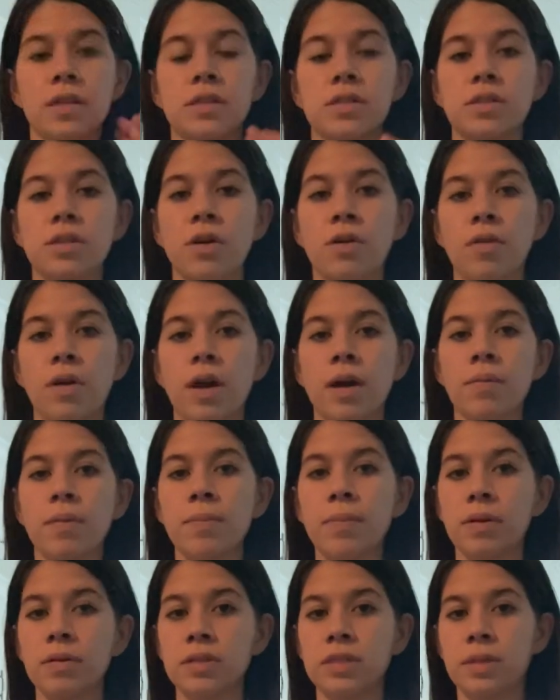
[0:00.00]
So I'm
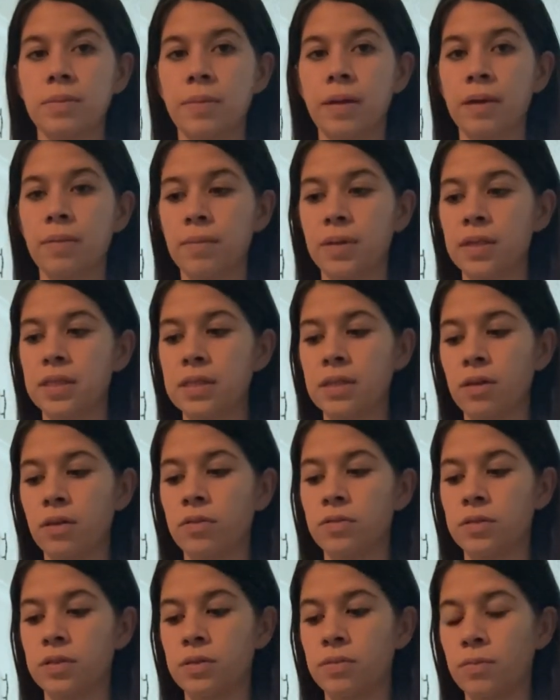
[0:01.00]
about to make
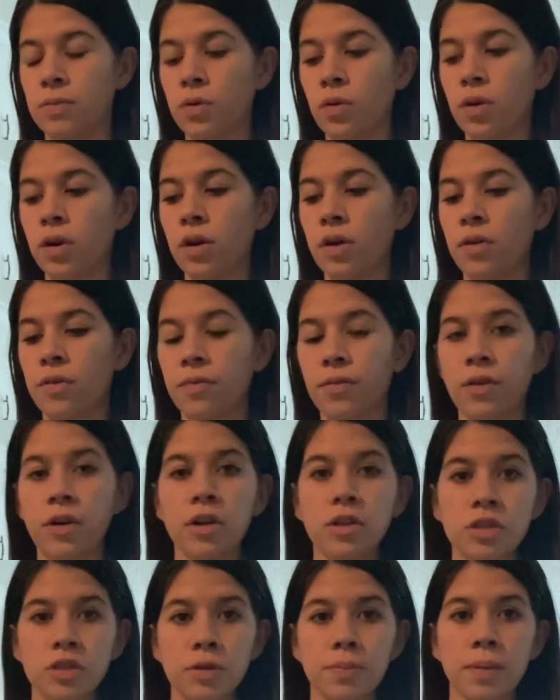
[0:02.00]
myself some more
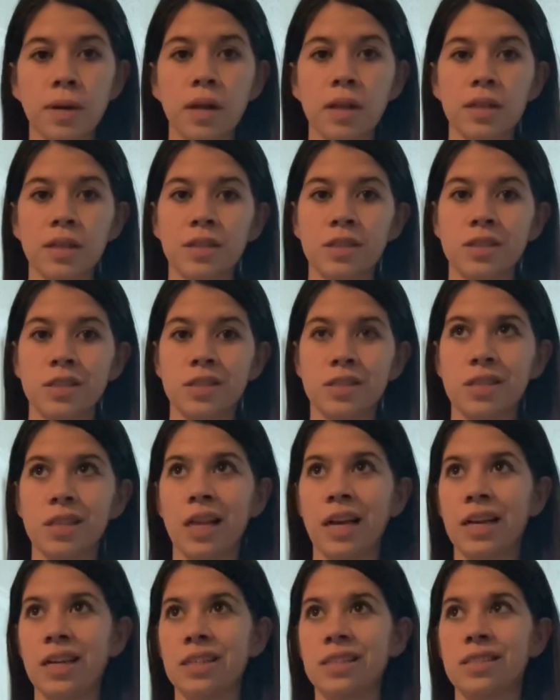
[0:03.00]
furniture polish
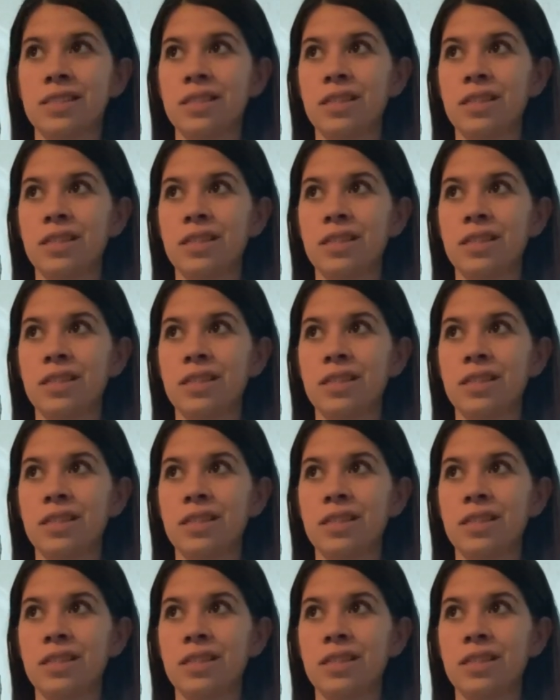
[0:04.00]
slash